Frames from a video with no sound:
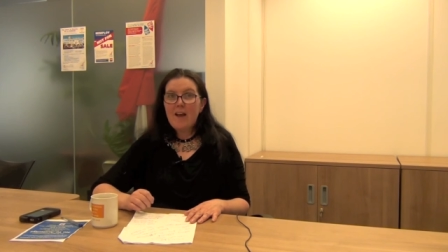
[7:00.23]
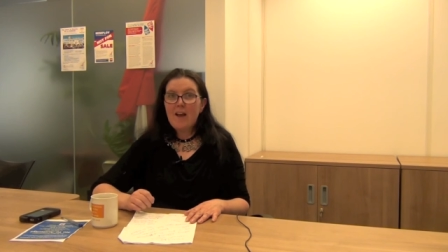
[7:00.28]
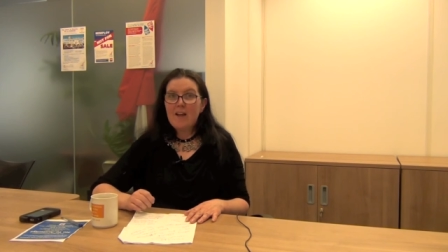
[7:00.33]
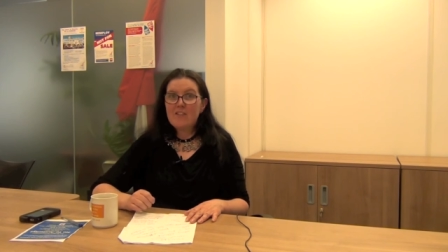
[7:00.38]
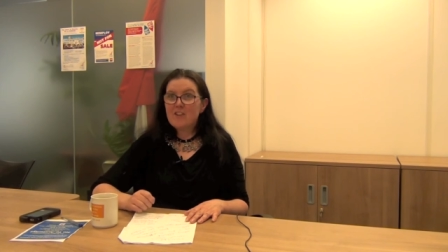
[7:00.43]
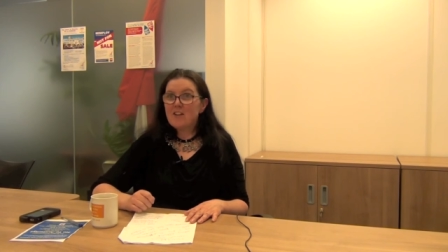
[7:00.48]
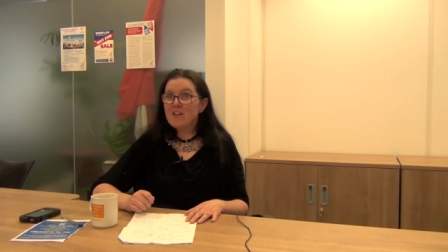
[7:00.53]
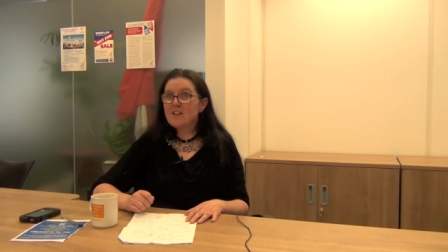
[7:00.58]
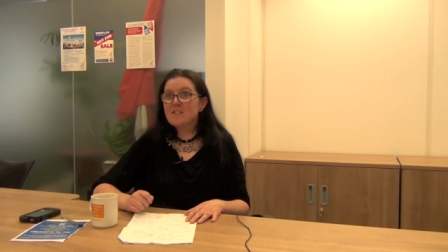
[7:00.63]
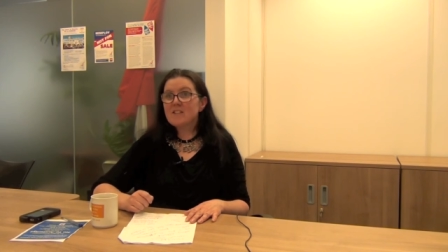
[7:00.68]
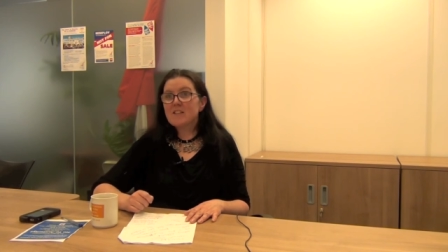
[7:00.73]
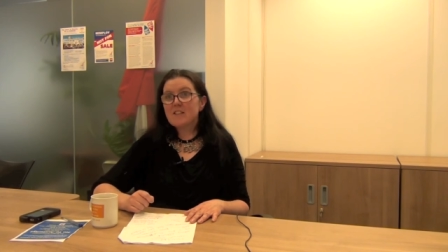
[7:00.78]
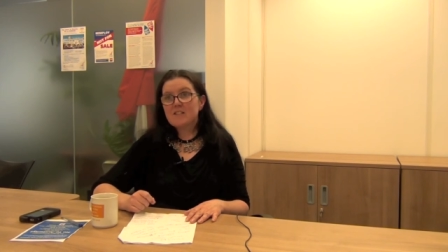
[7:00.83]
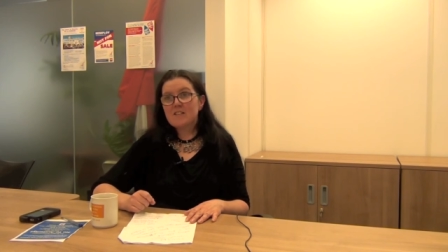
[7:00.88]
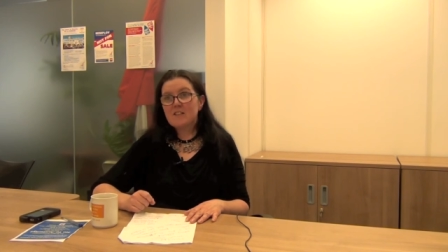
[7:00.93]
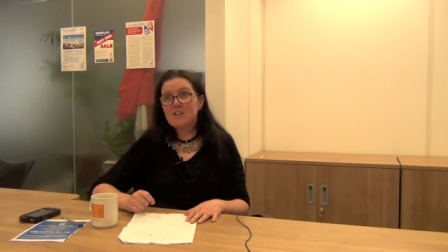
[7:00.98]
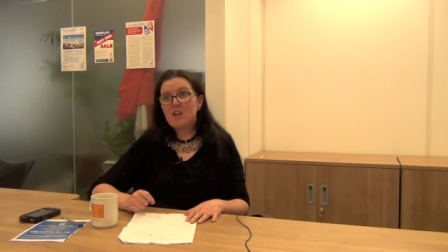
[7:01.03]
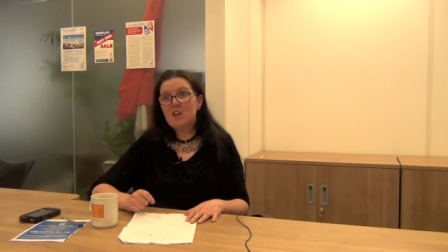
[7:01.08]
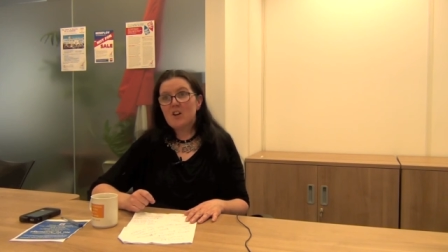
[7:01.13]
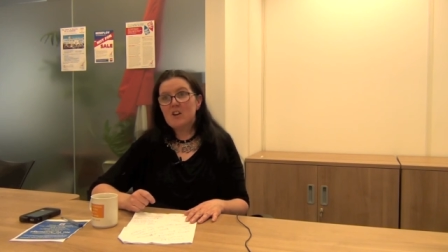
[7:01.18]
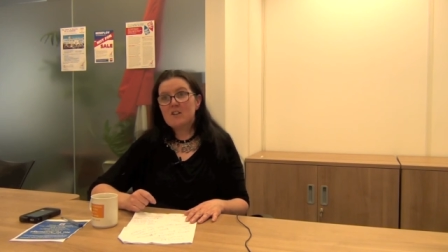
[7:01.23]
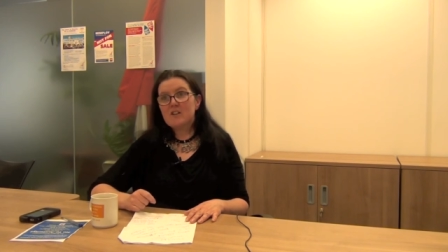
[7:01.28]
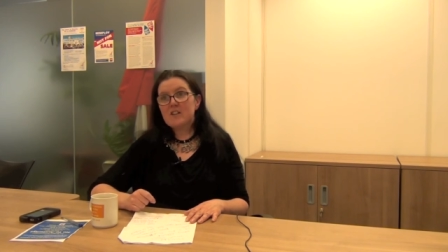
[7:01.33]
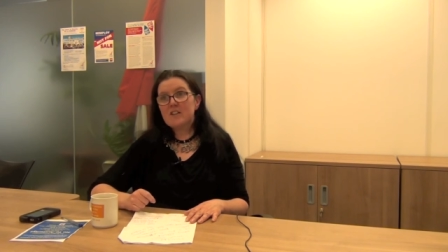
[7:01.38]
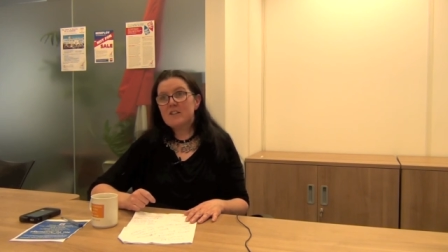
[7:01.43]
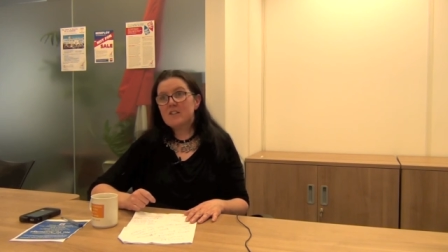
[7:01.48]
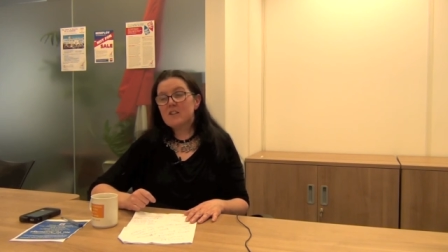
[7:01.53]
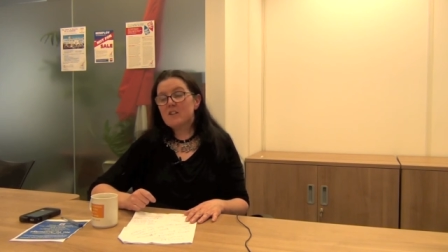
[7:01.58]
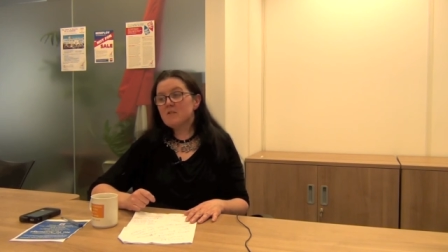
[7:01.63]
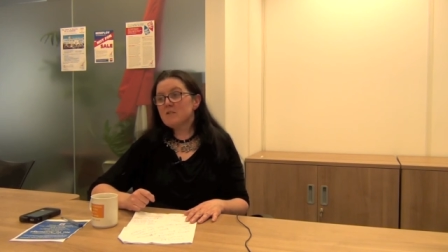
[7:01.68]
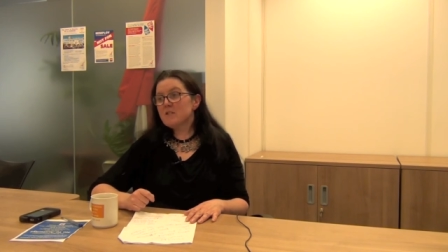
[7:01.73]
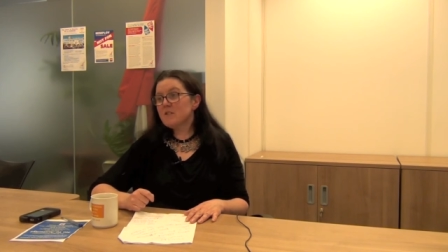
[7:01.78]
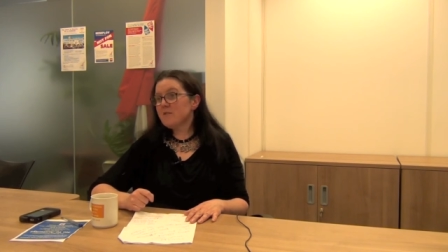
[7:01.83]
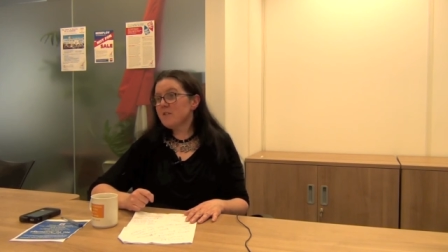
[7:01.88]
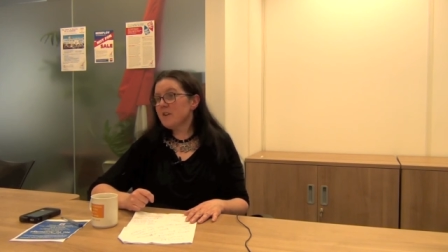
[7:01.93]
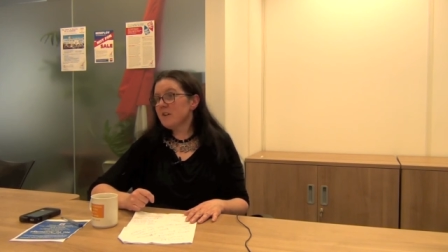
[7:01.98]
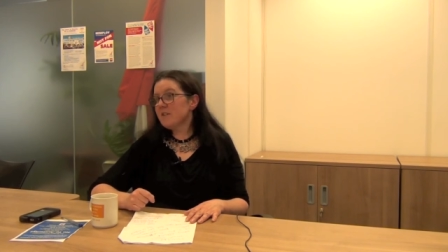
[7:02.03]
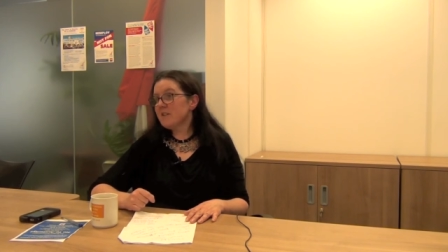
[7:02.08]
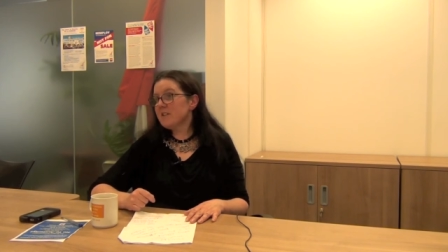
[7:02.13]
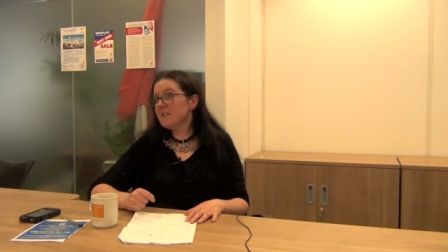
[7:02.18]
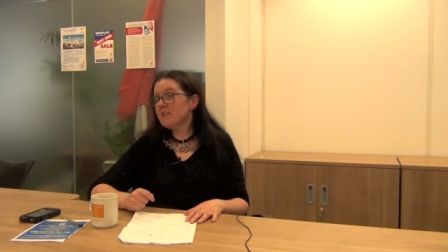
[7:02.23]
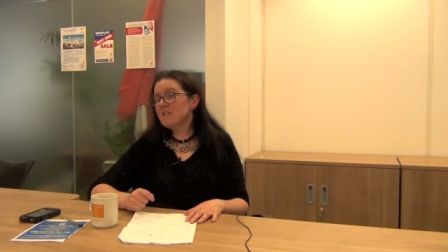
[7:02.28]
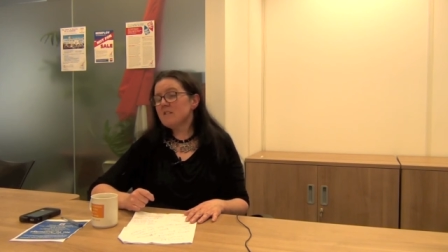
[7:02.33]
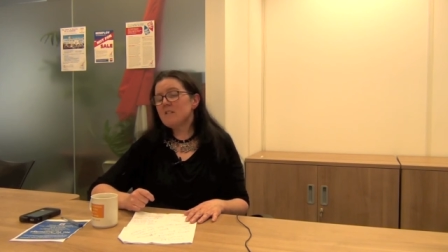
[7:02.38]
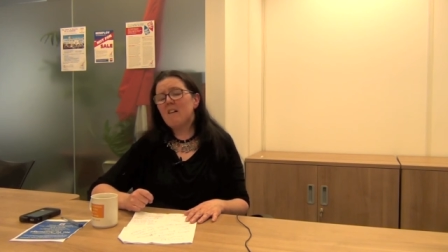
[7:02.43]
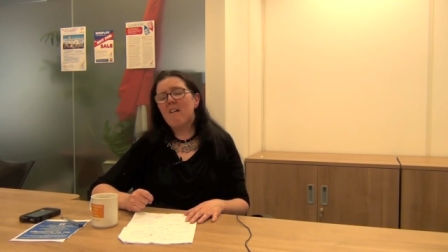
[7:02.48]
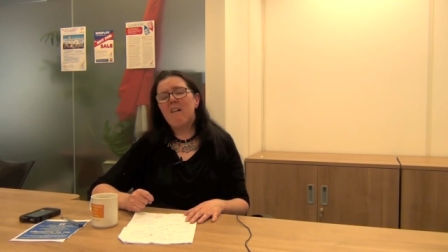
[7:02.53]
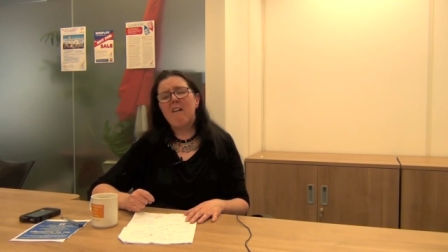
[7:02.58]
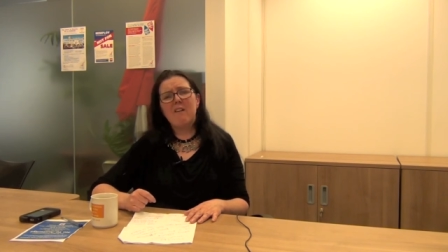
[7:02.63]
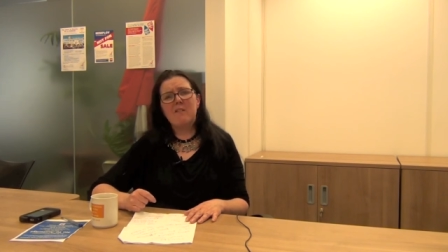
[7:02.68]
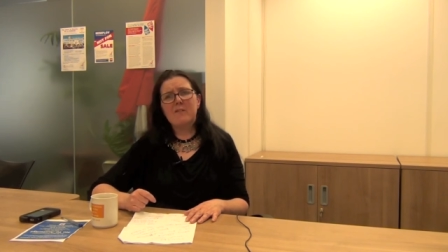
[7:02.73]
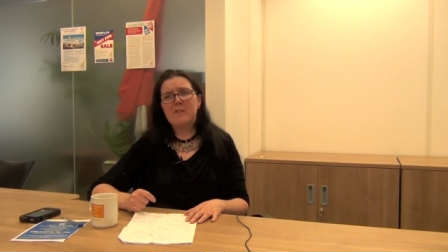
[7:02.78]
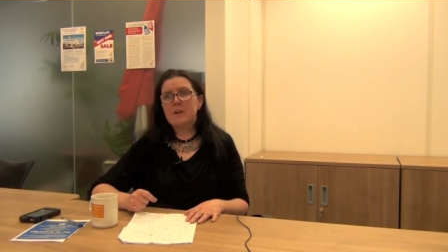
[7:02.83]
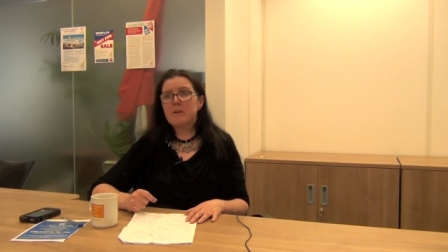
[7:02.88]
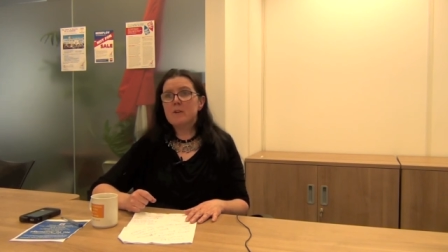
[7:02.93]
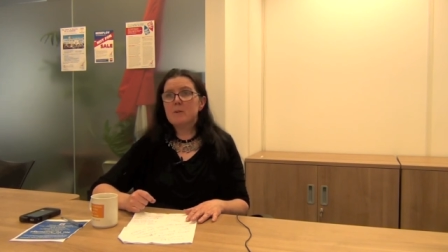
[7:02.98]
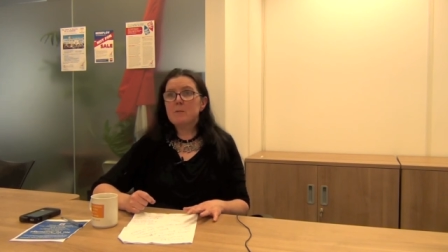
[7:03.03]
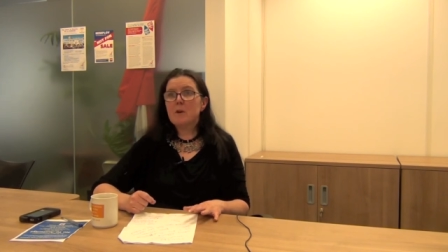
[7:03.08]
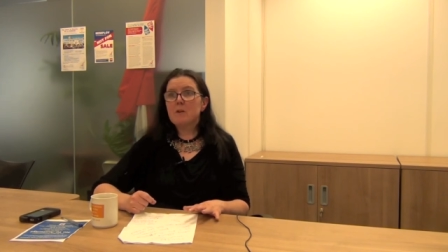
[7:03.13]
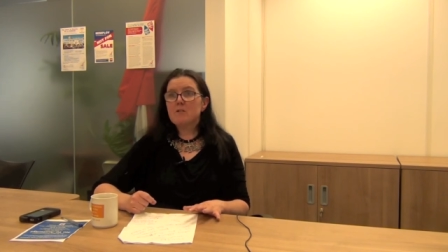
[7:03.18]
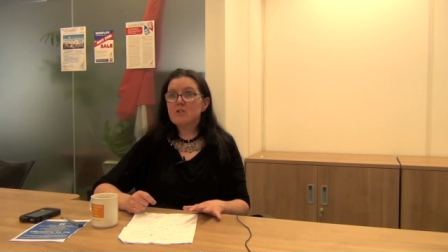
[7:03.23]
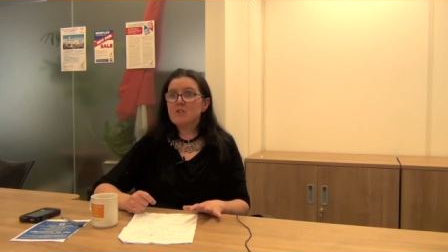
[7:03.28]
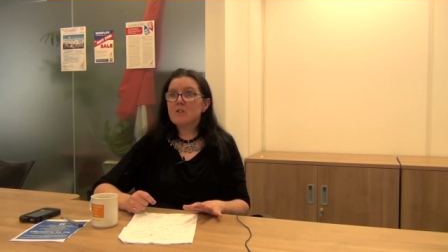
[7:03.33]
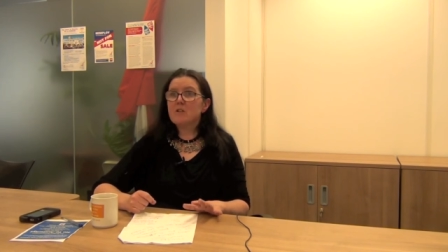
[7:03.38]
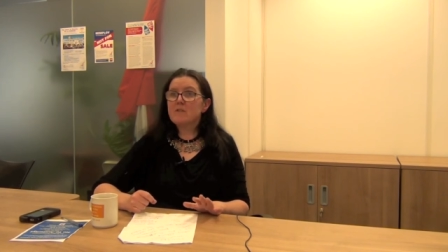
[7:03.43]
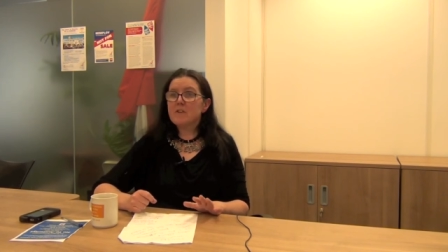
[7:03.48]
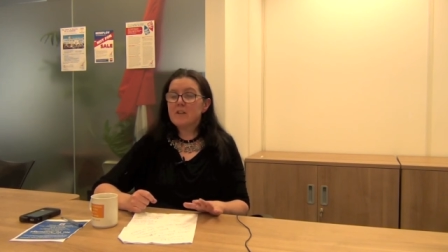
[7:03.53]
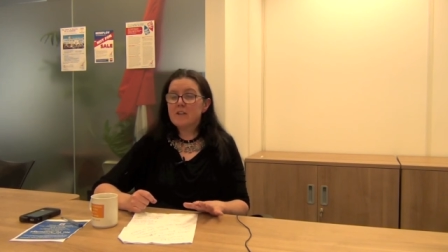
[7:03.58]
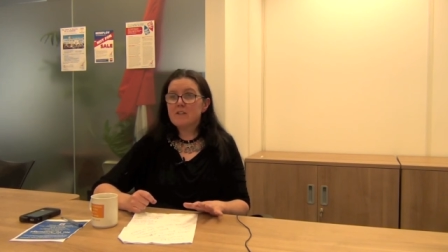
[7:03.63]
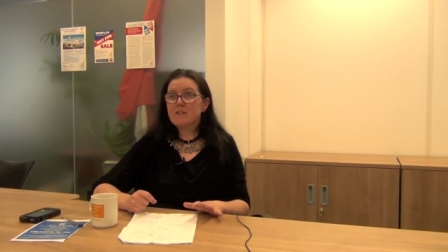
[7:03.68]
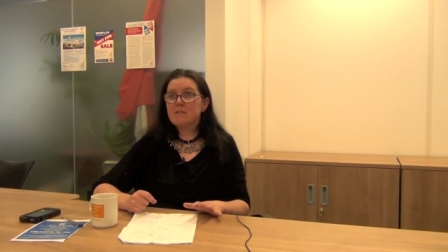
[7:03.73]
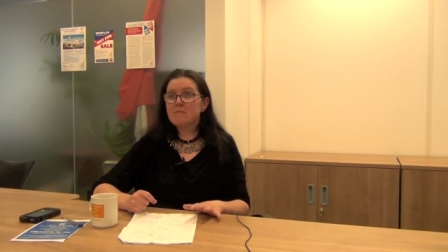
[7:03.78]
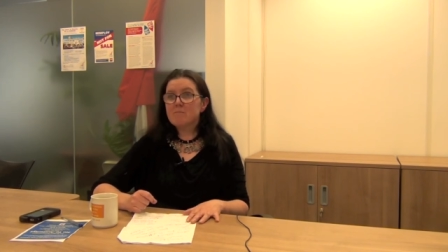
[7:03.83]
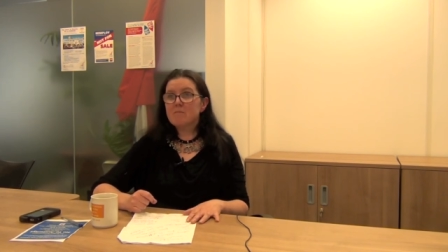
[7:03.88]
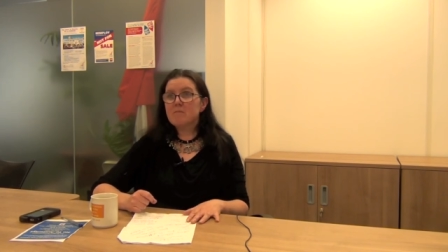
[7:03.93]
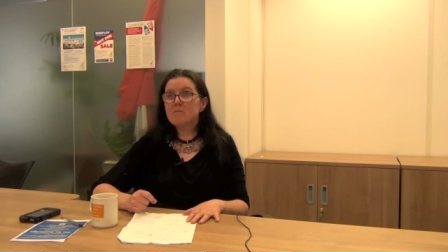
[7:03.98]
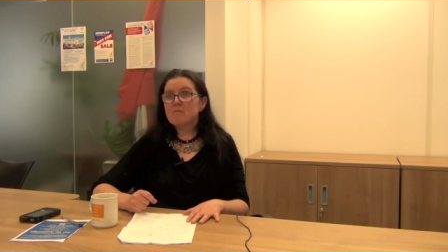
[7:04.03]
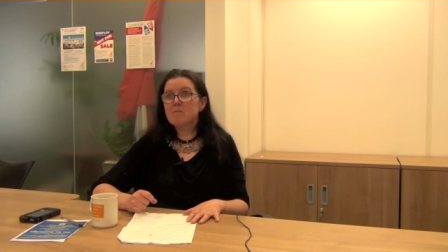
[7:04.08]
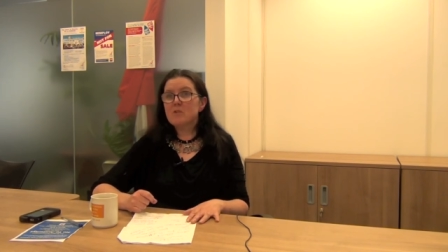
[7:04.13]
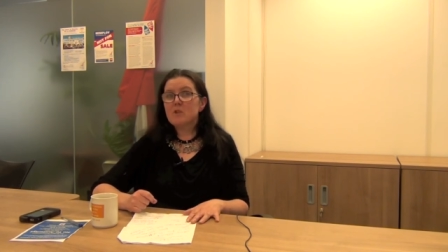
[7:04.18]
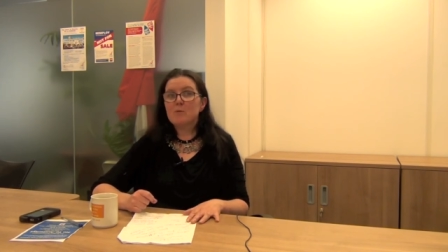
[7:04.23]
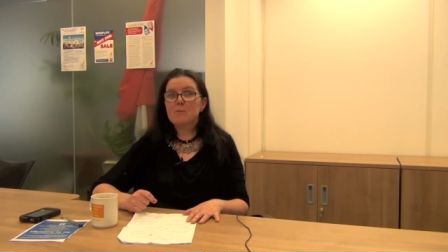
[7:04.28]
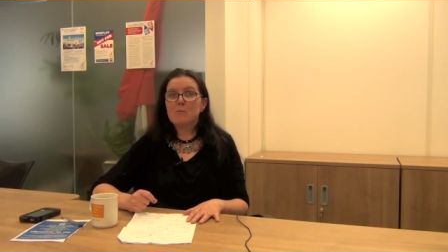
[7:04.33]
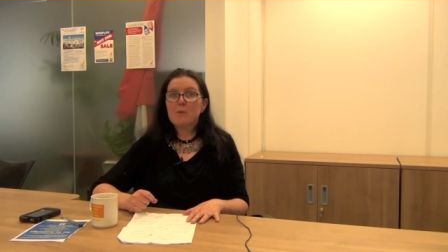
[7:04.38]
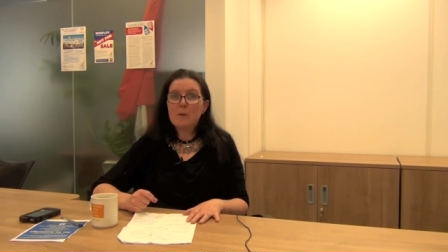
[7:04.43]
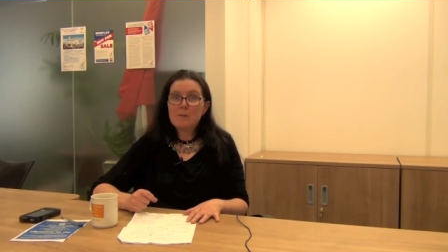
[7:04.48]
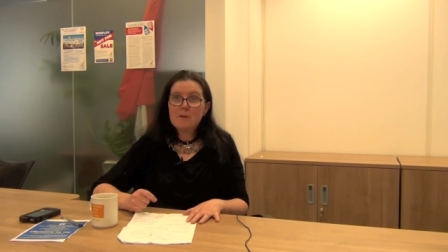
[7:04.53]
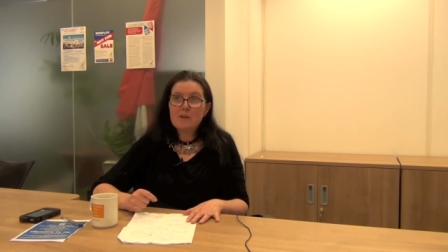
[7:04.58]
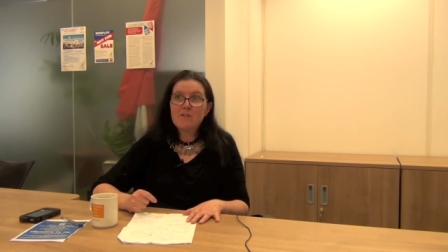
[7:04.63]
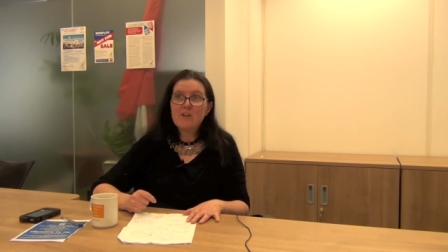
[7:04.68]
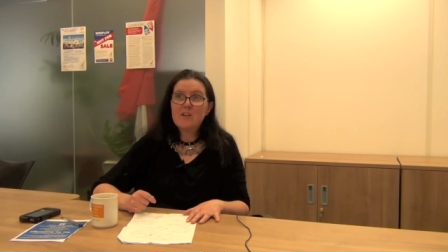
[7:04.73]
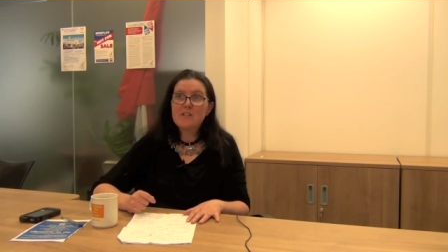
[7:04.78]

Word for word: and then at six o'clock there was a very very emotional very you probably have